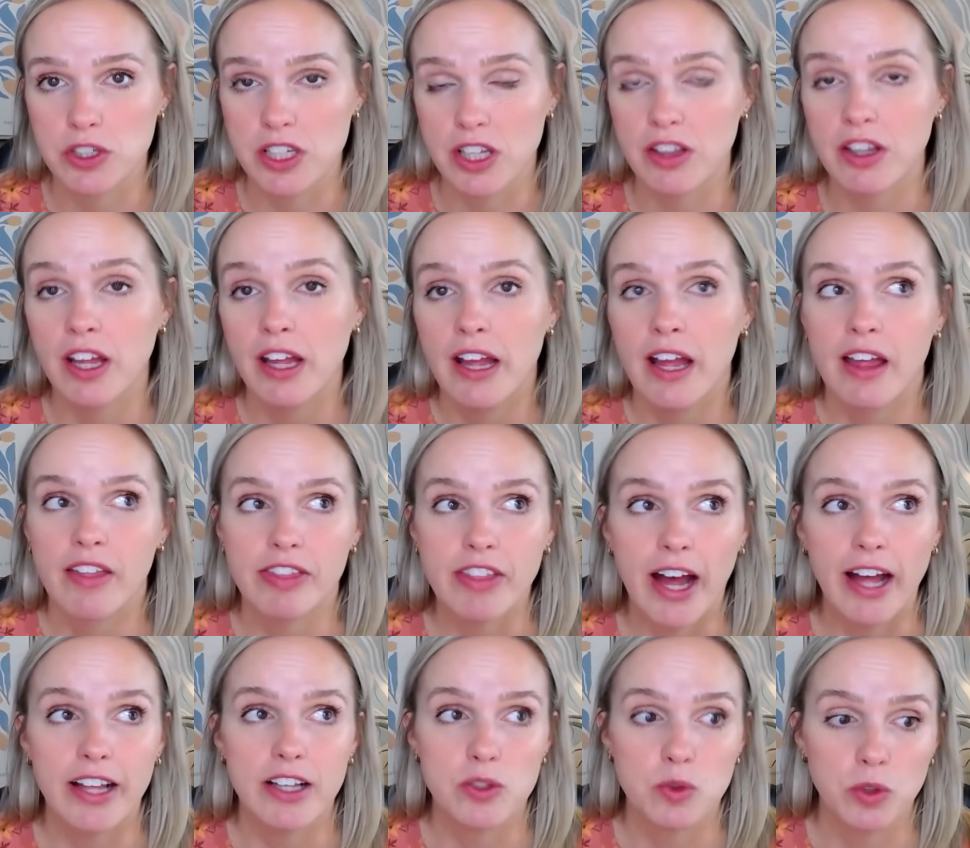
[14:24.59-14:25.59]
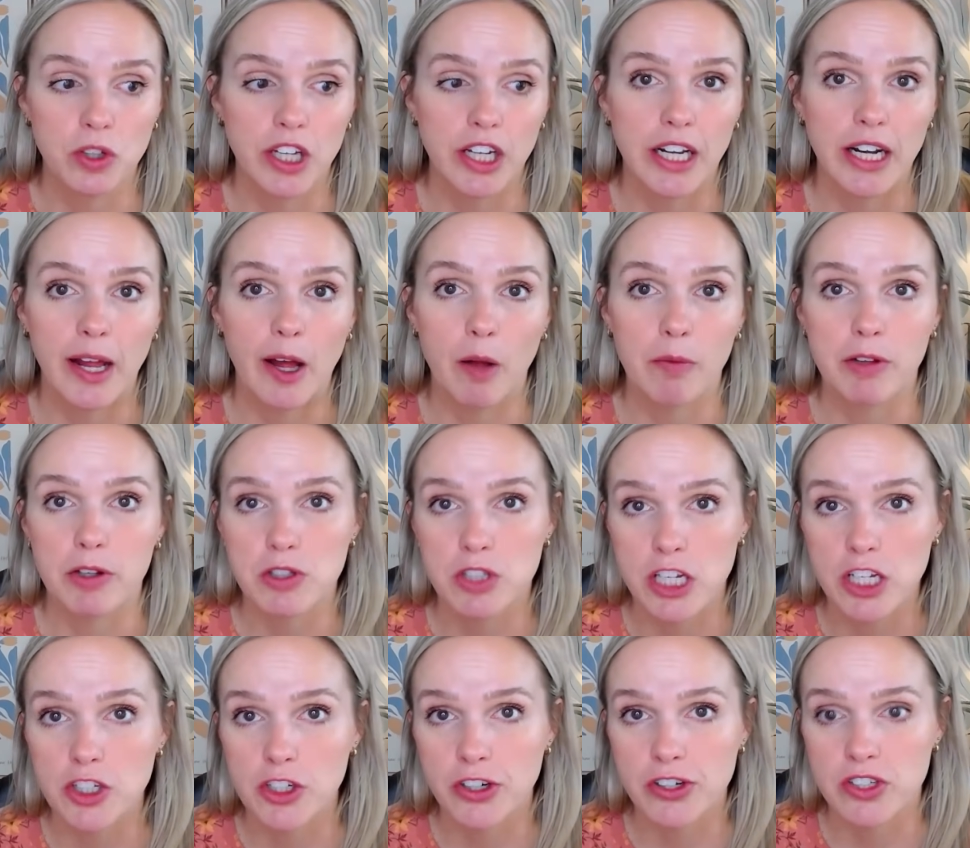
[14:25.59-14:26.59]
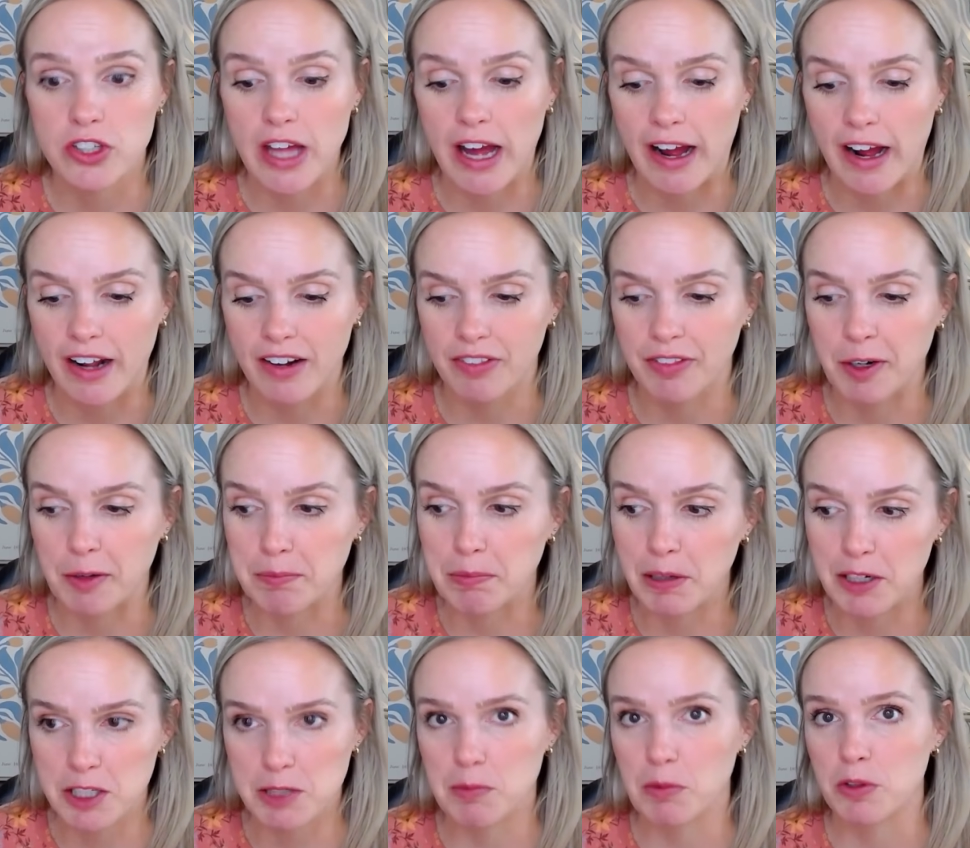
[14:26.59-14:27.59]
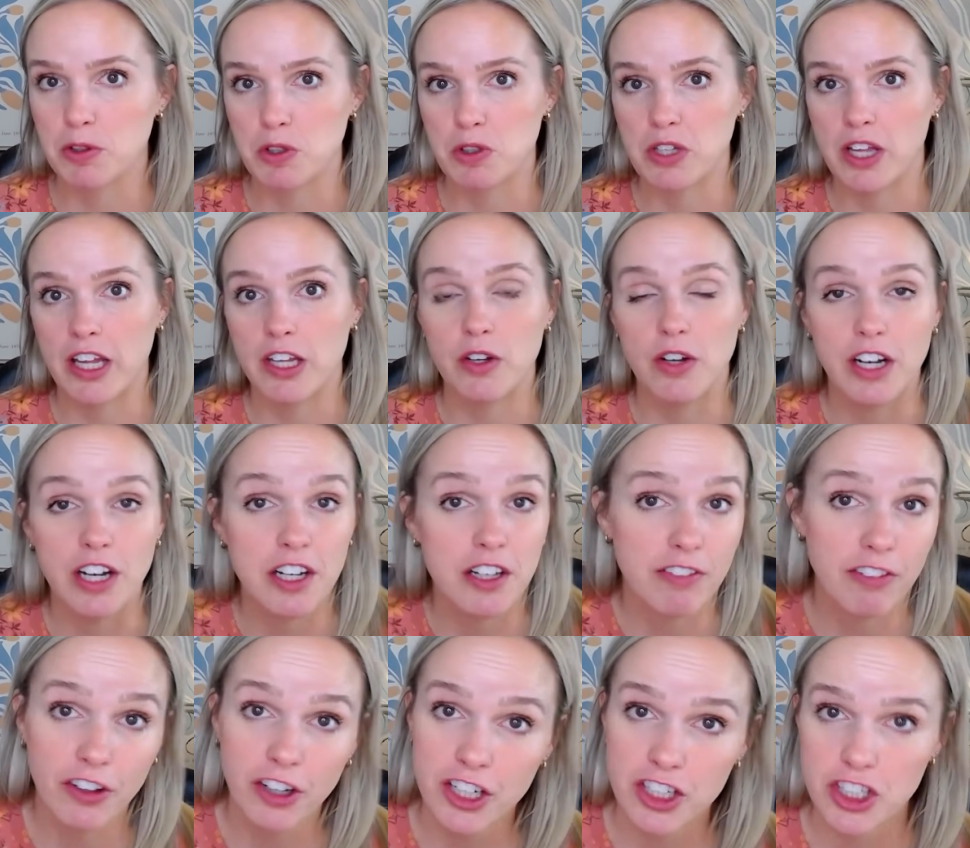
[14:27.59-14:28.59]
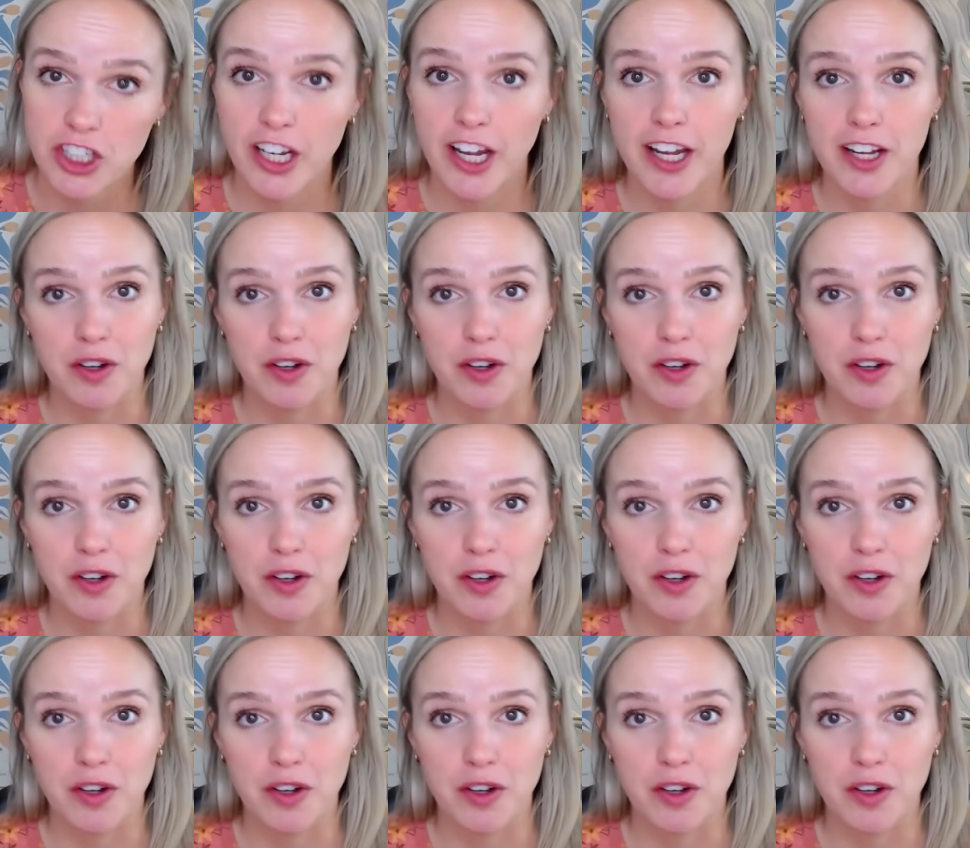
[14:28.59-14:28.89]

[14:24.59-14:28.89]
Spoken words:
And that is really going to help those teachers that their principals are saying you need to differentiate.